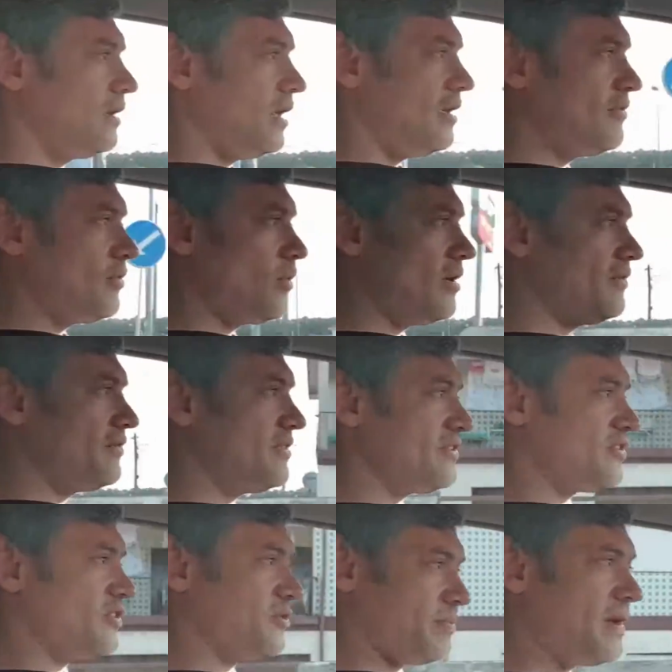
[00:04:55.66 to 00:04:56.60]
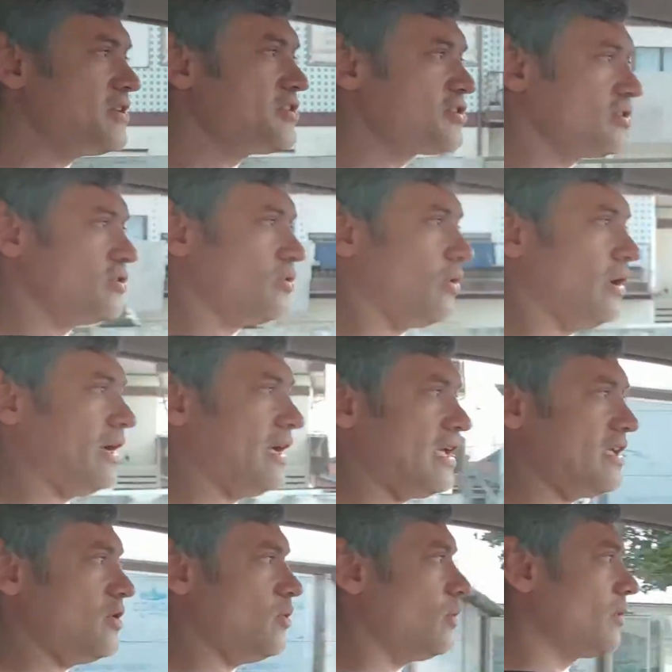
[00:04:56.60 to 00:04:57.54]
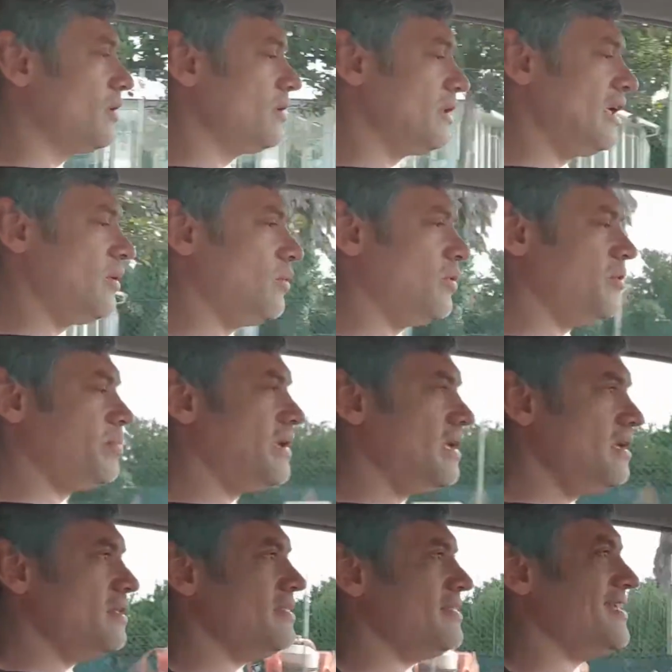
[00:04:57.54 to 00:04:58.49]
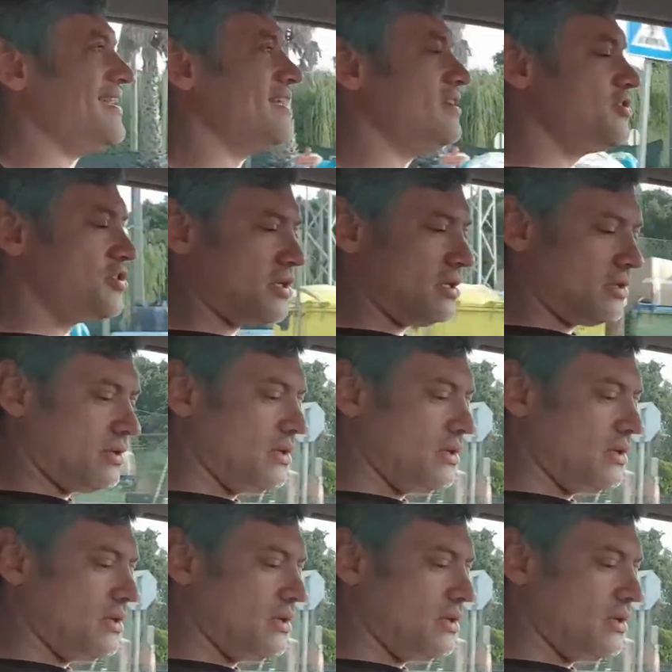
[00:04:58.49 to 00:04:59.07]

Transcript: if it weren't the suspension not egging you on, it would be the engine.